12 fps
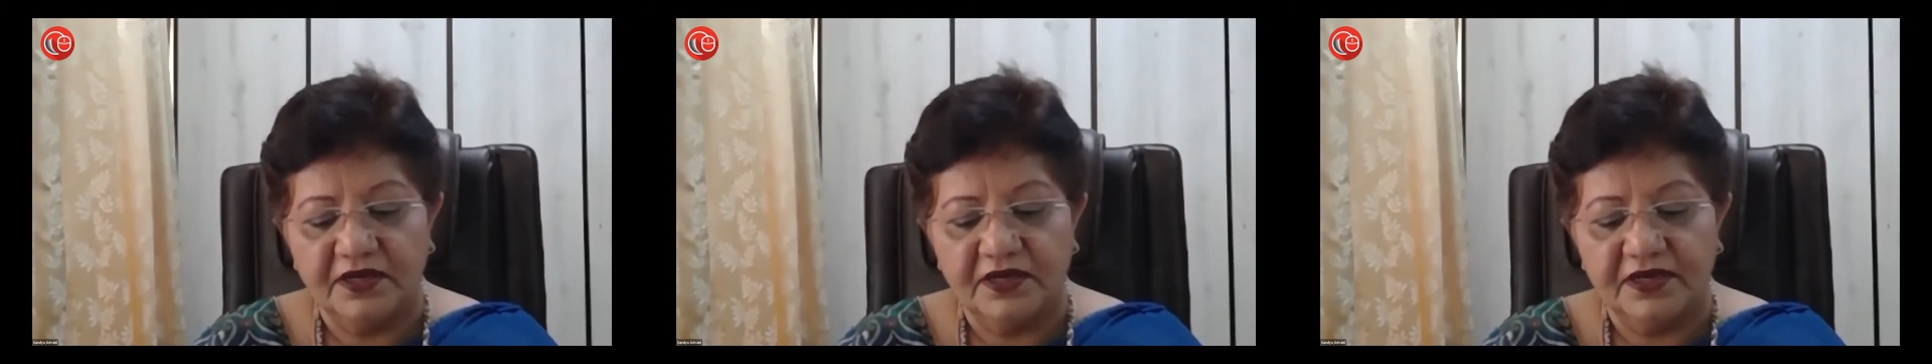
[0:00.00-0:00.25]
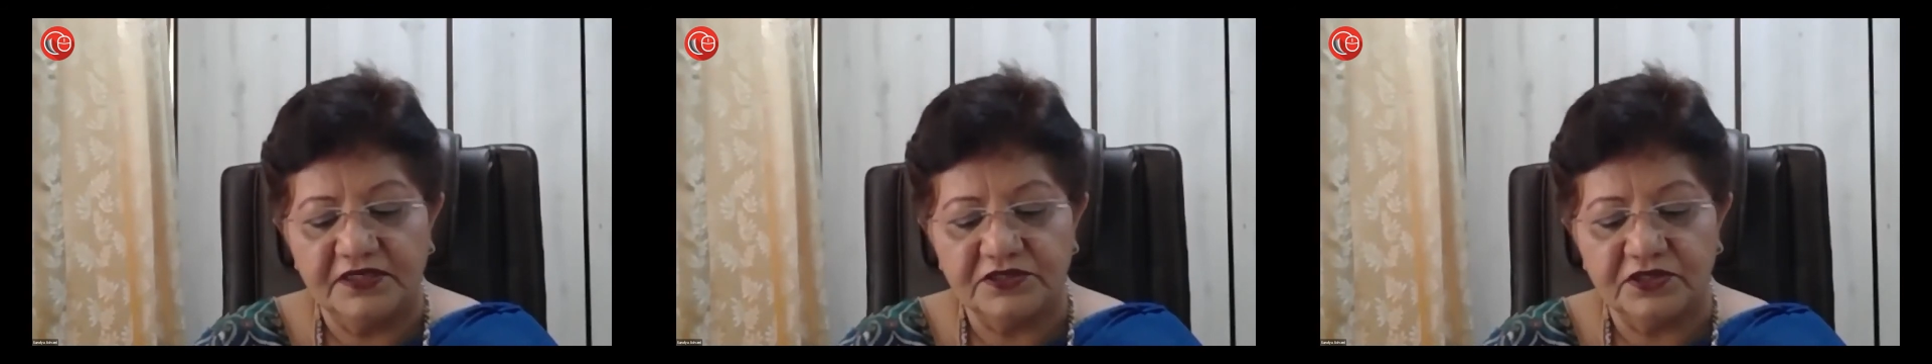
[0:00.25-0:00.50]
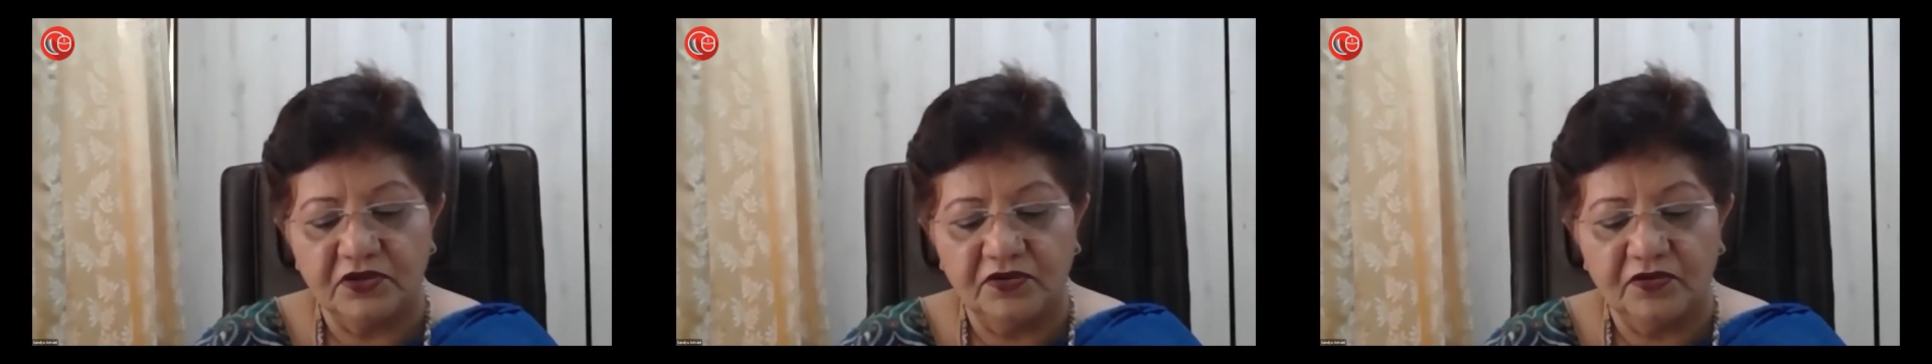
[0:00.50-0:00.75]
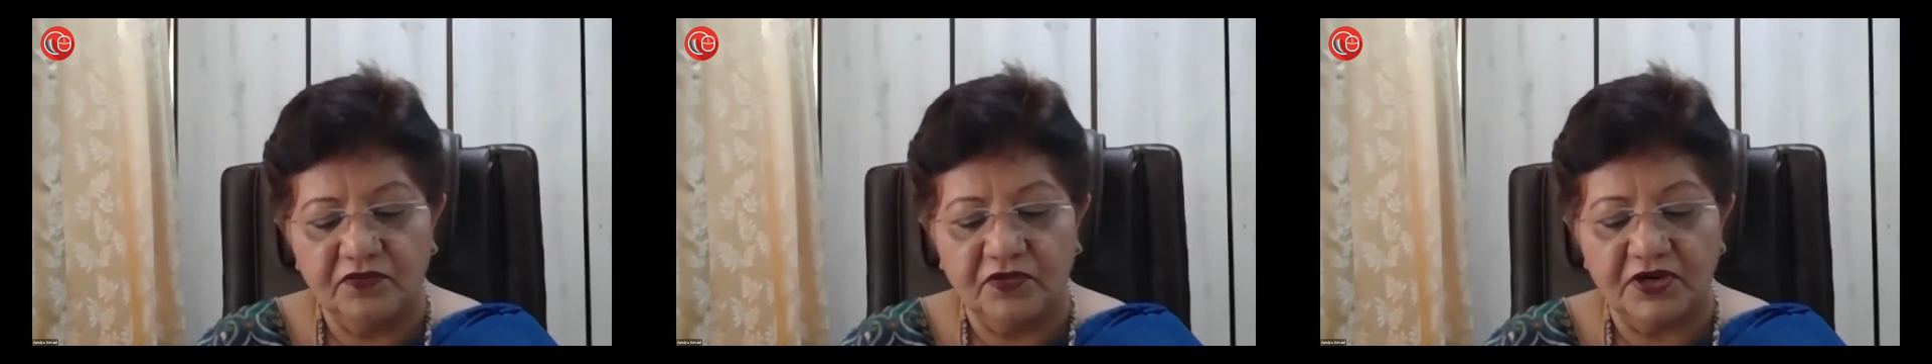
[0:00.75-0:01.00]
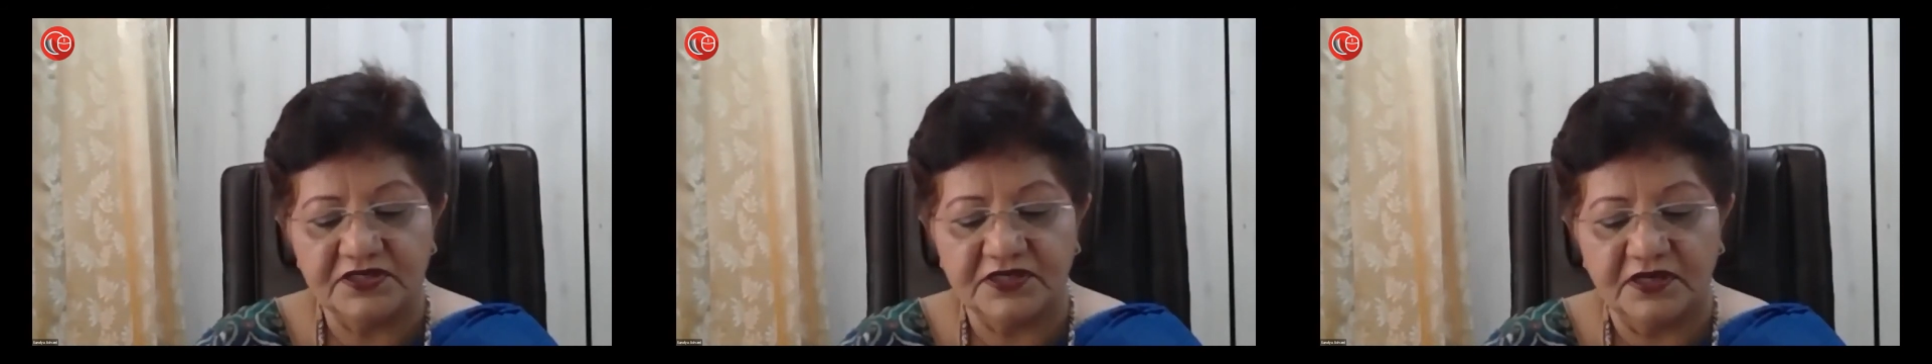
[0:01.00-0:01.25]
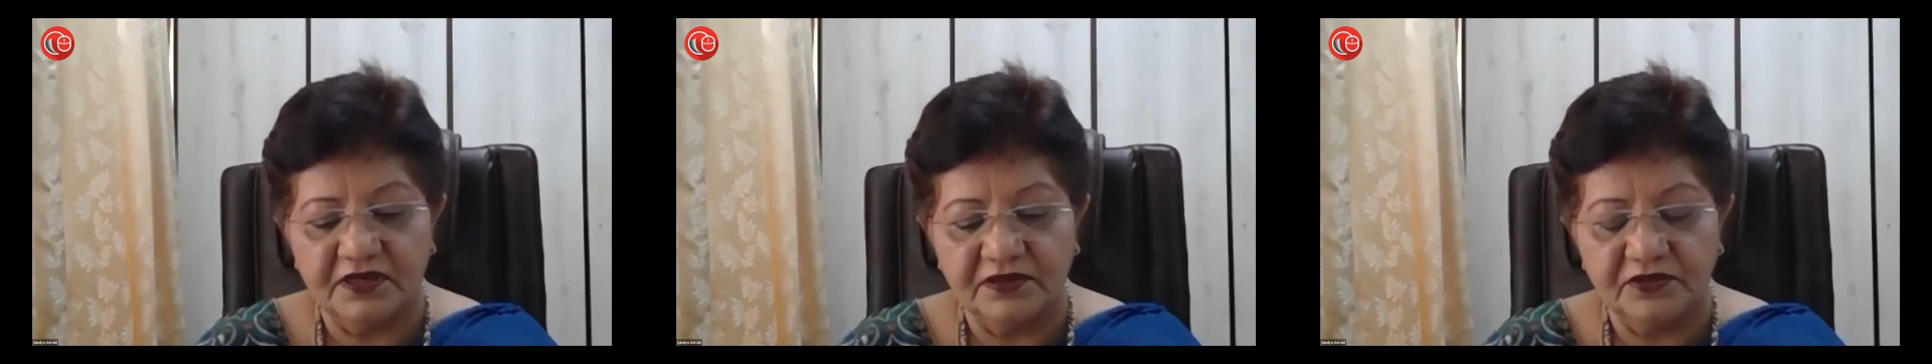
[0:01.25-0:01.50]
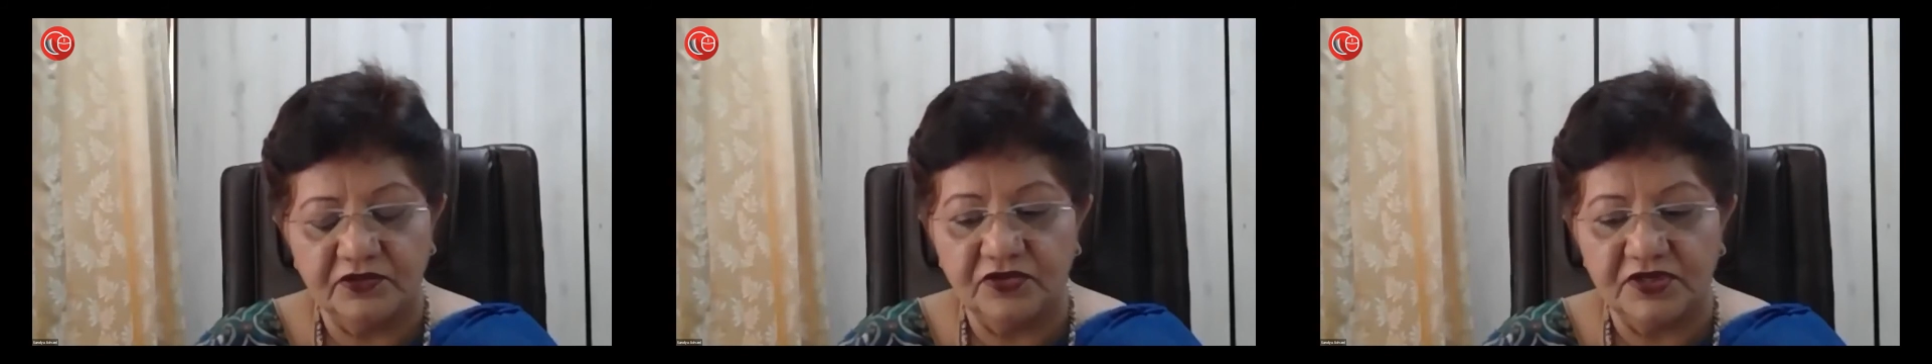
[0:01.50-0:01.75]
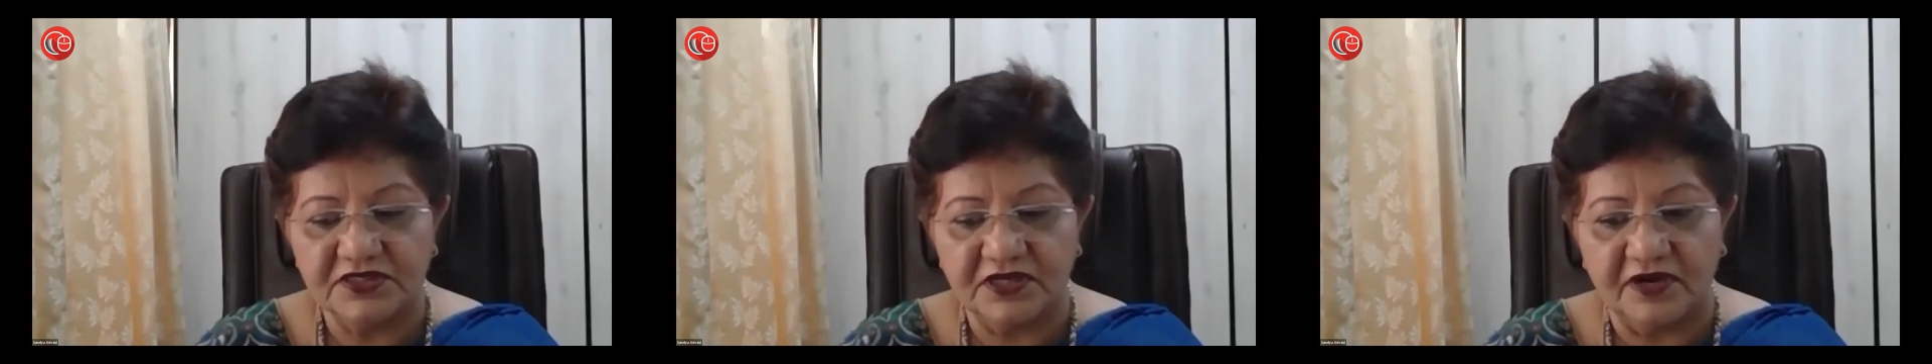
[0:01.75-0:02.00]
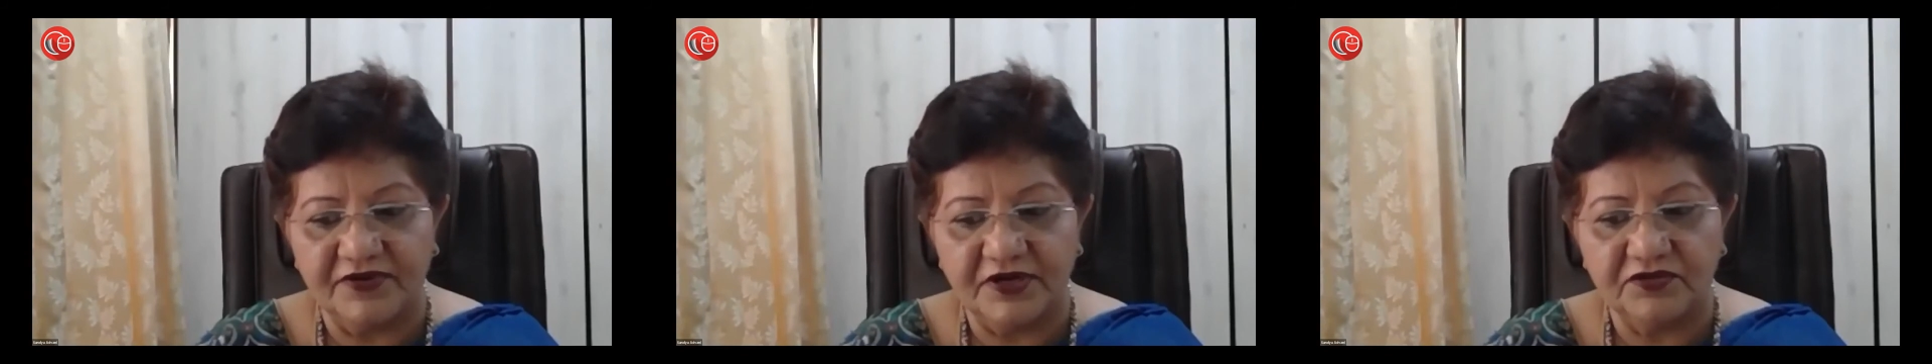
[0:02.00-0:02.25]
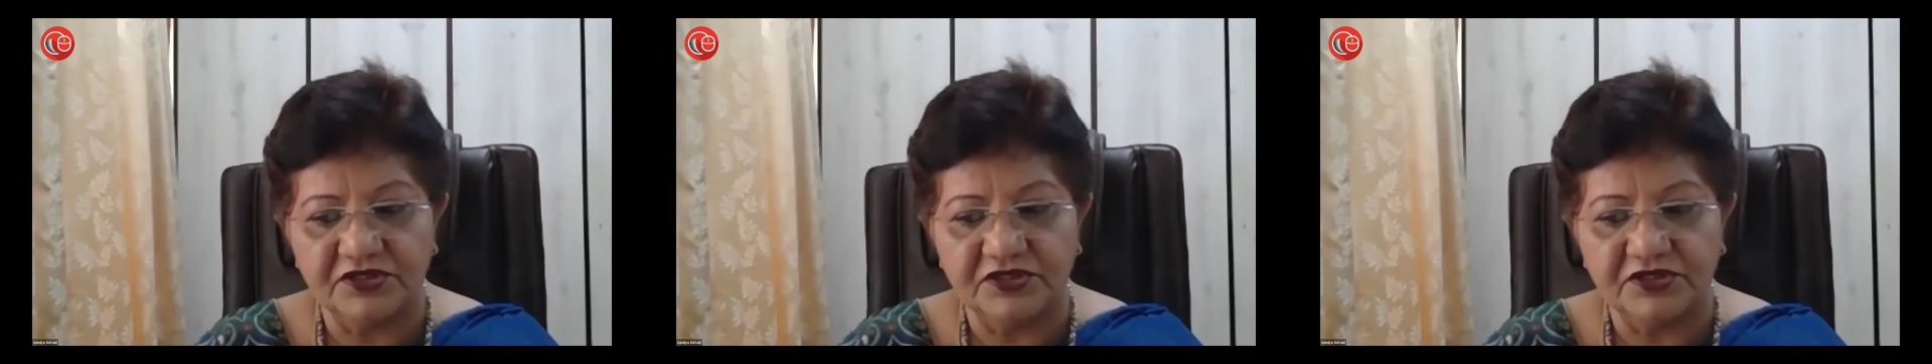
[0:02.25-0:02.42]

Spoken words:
is, you do a survey to